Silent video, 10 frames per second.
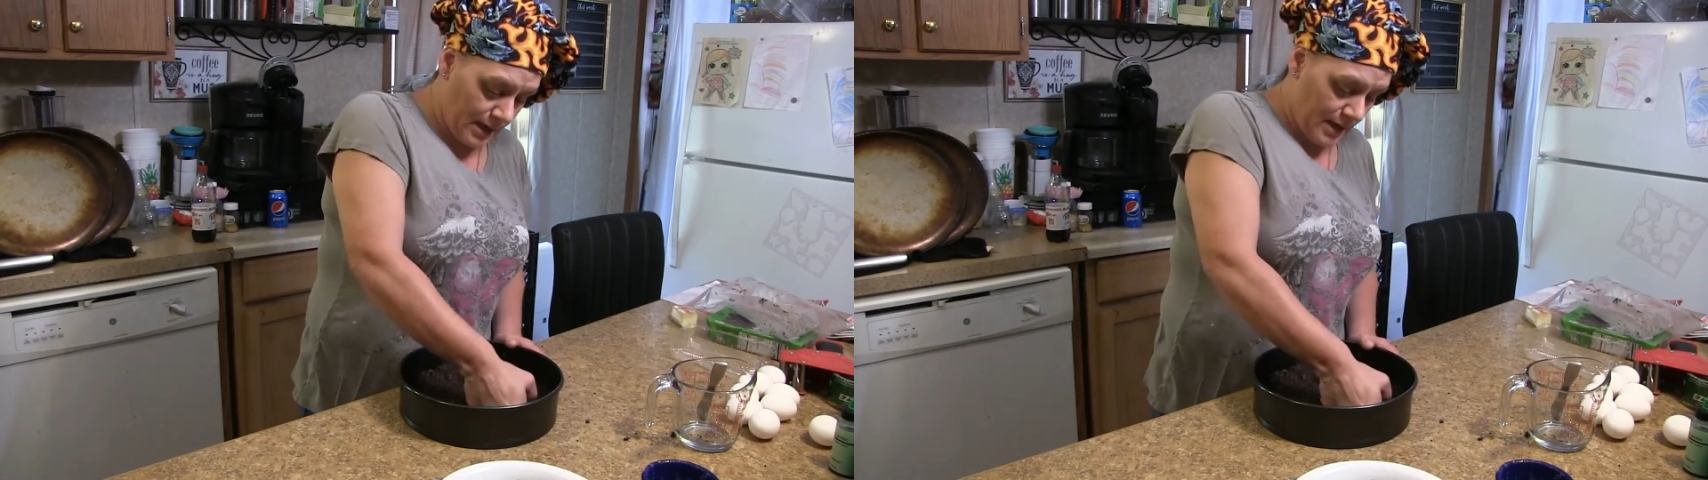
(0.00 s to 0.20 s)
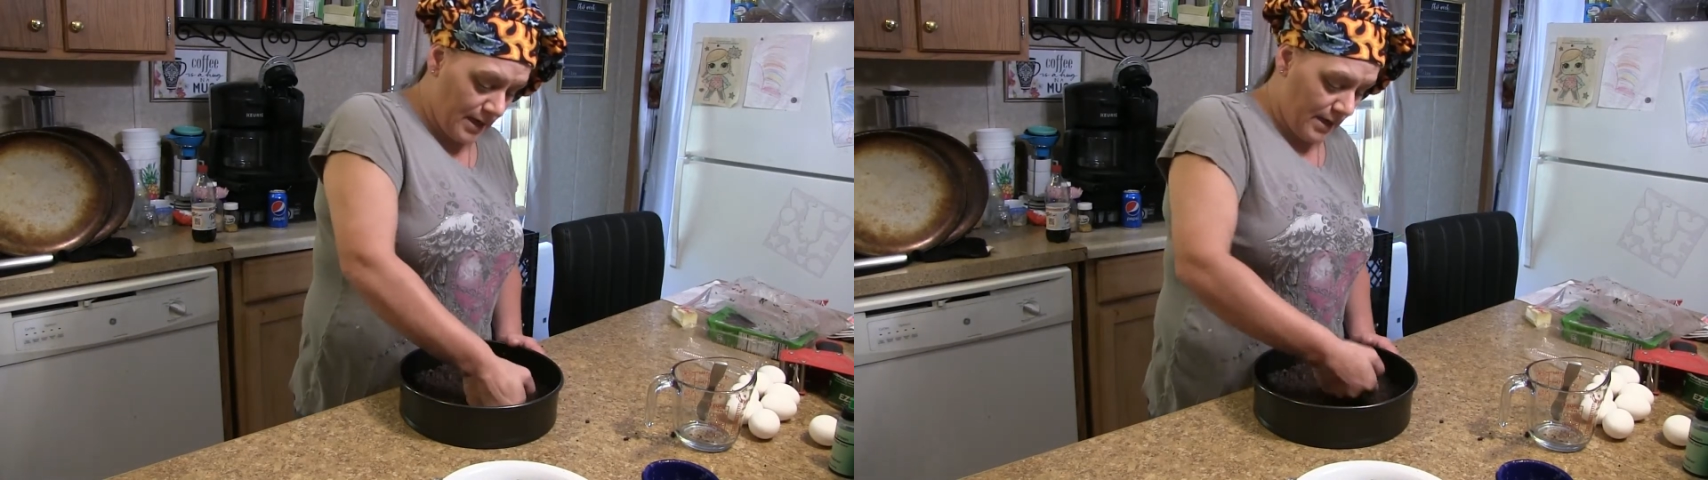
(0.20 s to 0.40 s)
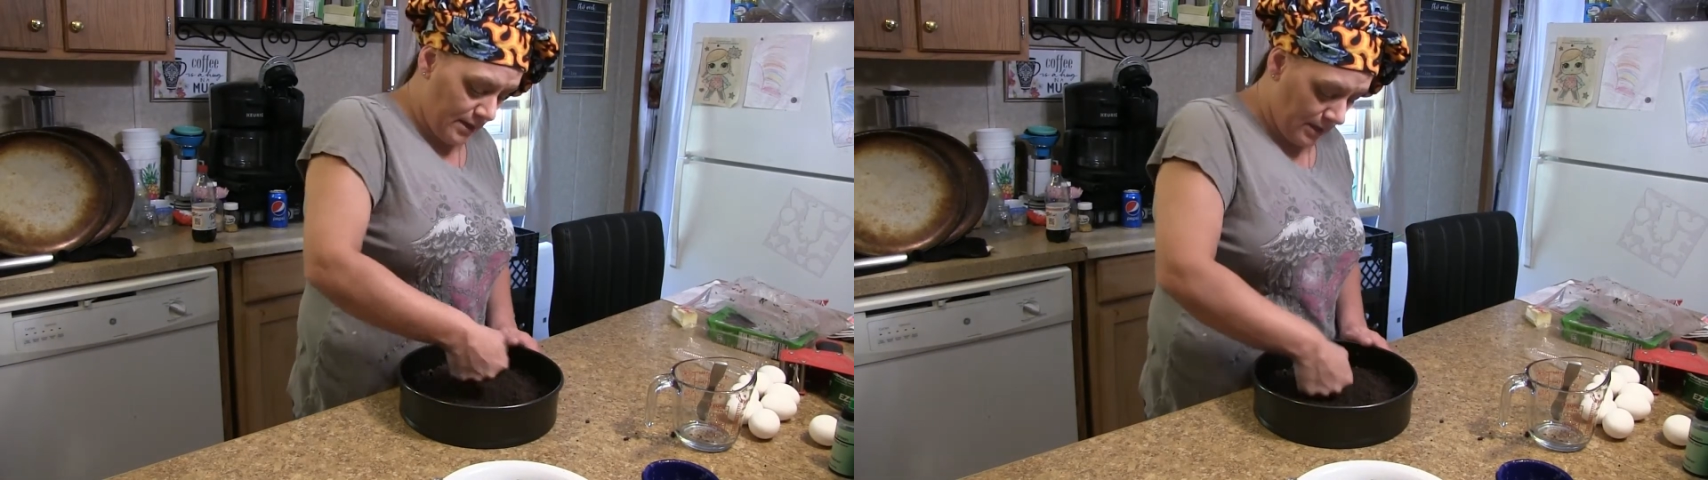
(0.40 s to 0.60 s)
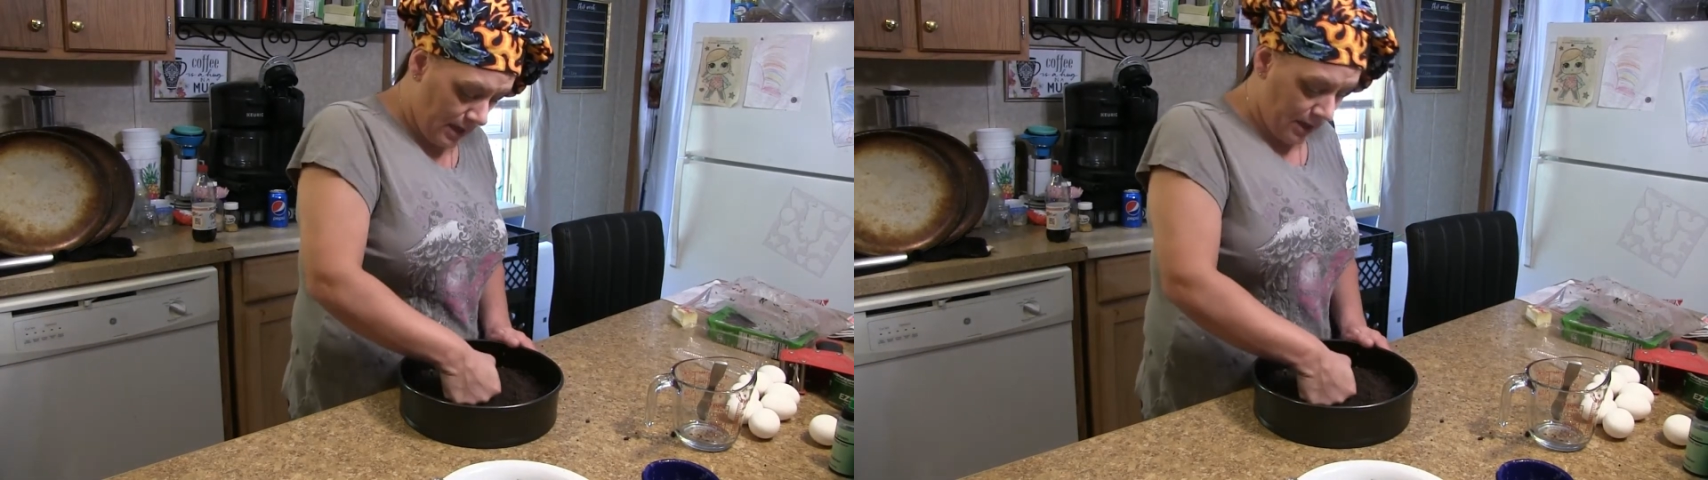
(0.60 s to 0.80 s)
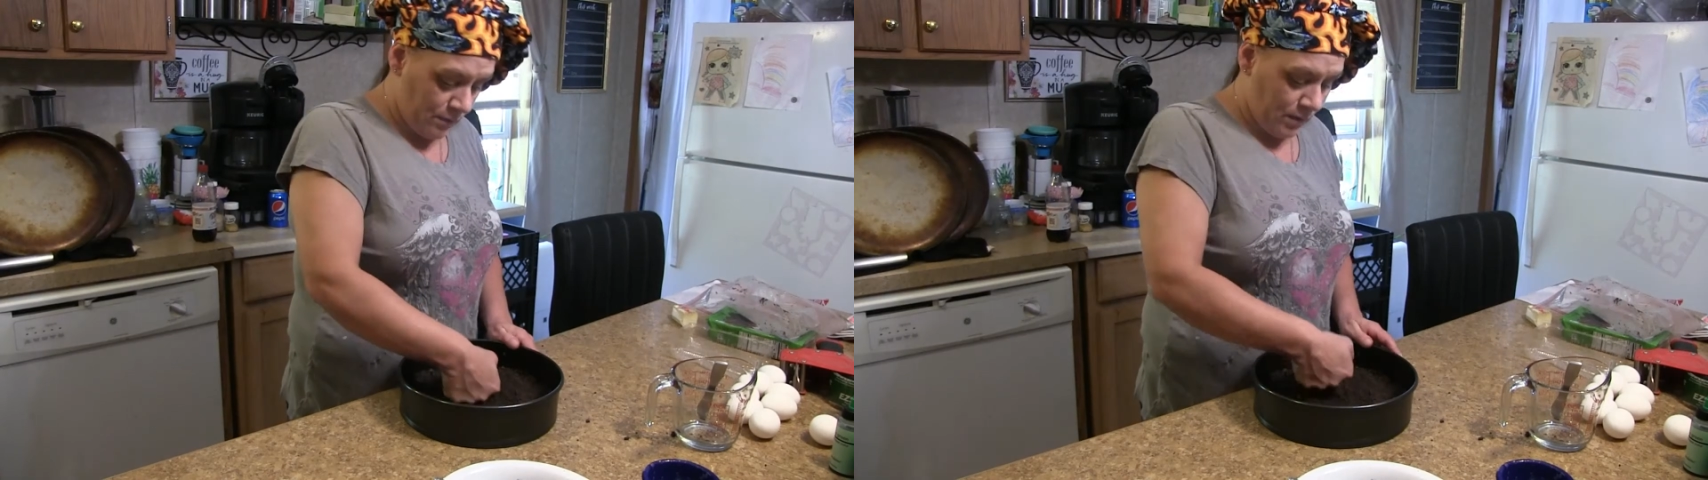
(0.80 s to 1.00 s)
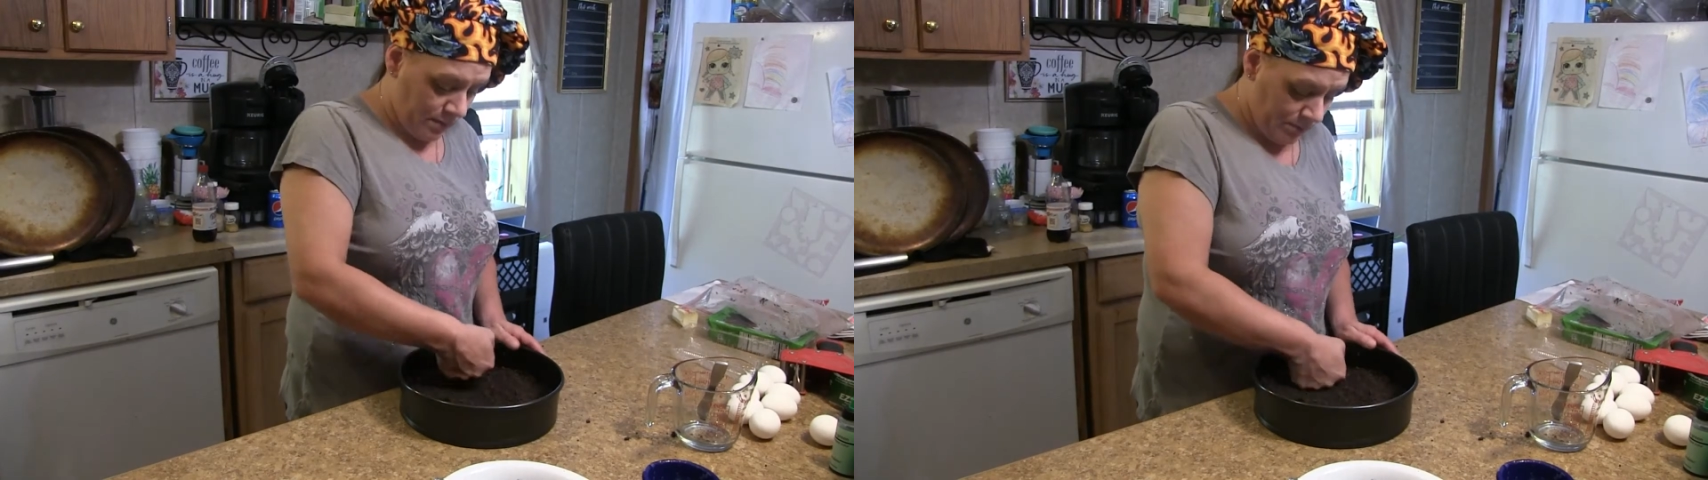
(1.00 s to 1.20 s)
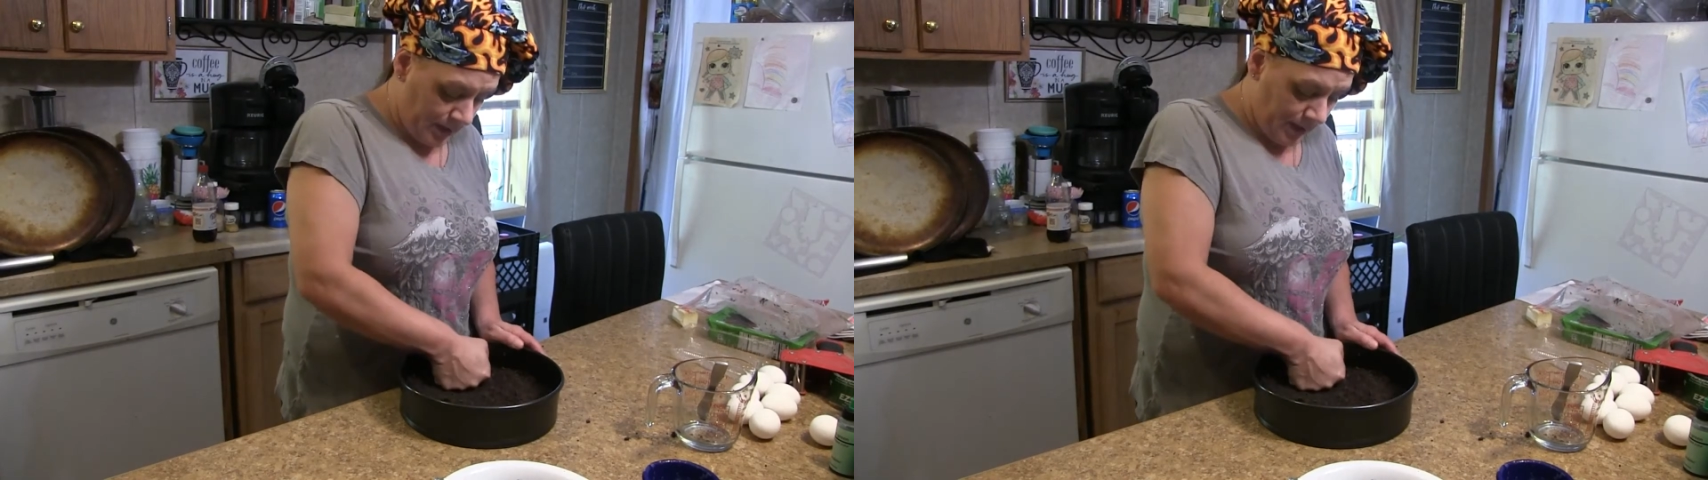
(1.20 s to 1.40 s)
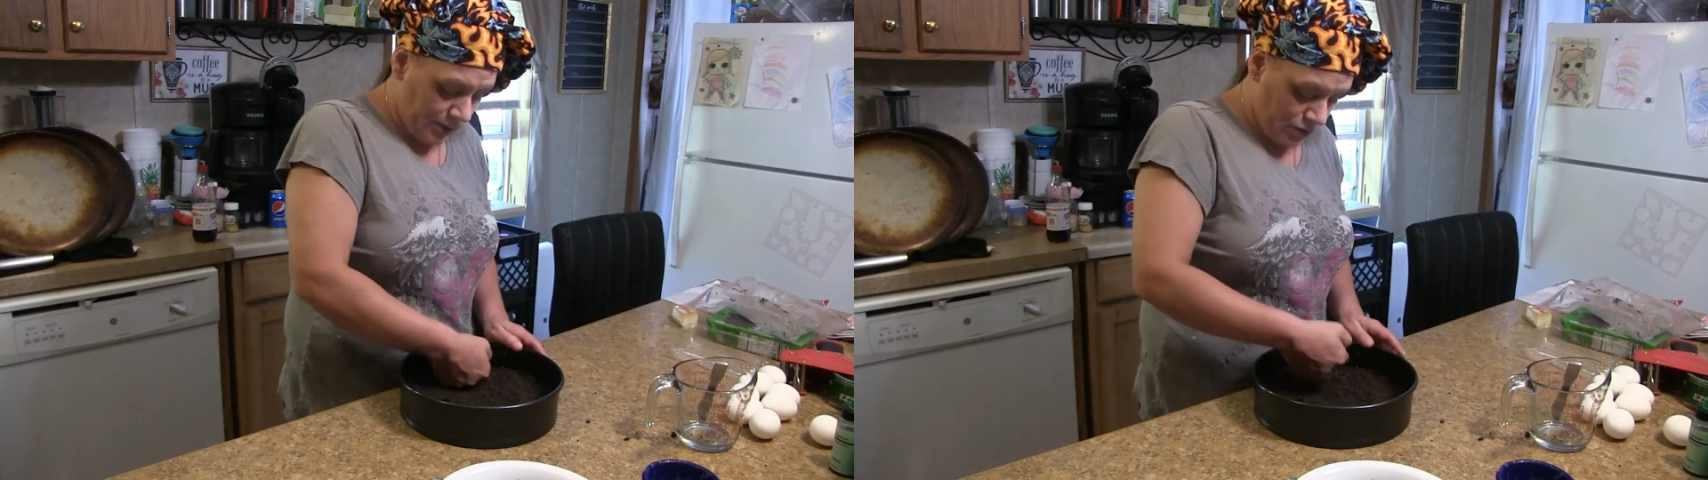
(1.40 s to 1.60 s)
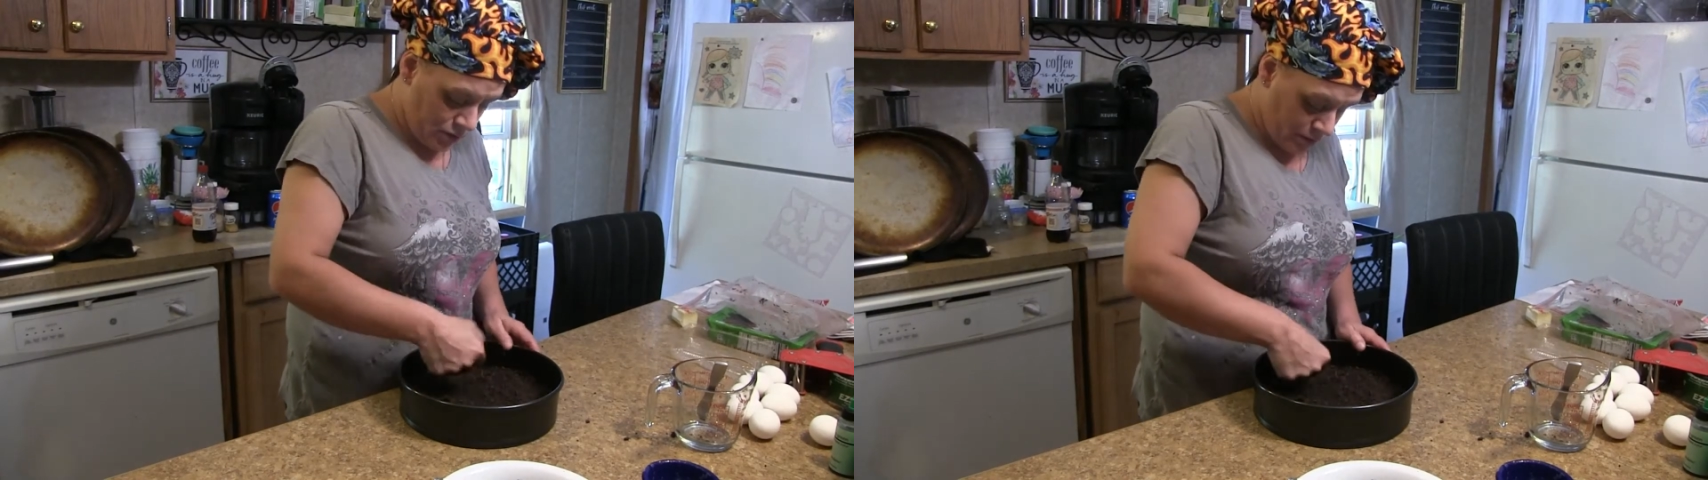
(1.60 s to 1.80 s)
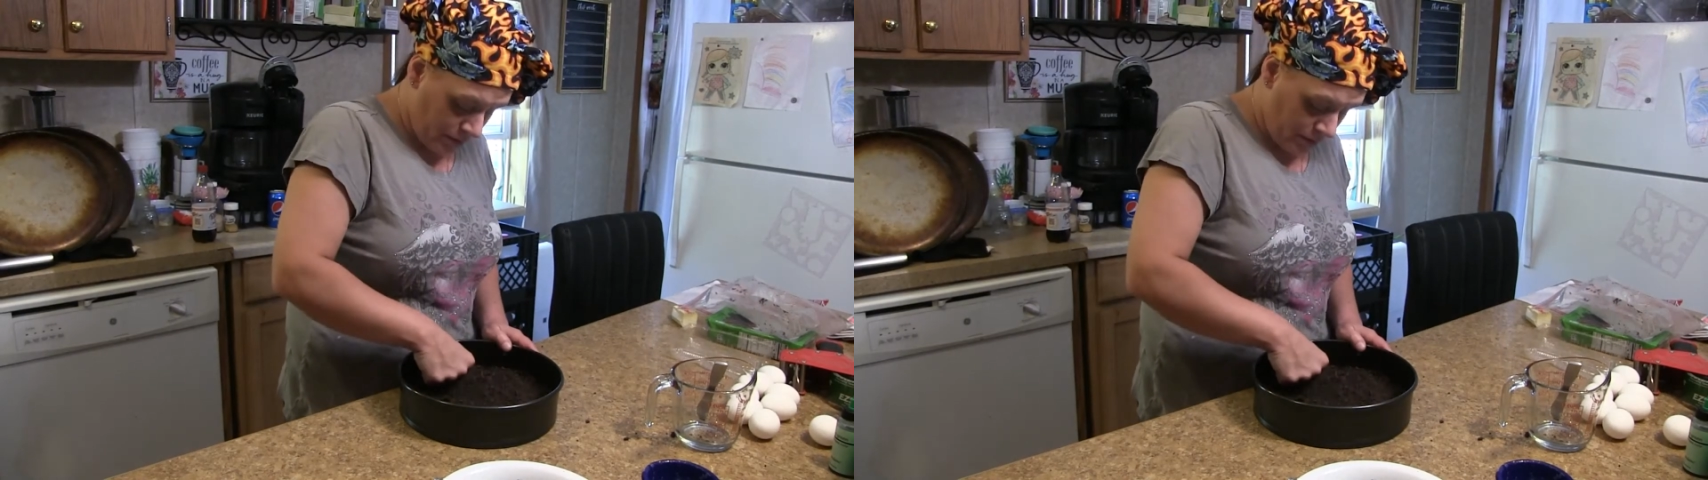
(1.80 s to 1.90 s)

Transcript: and I will come back and show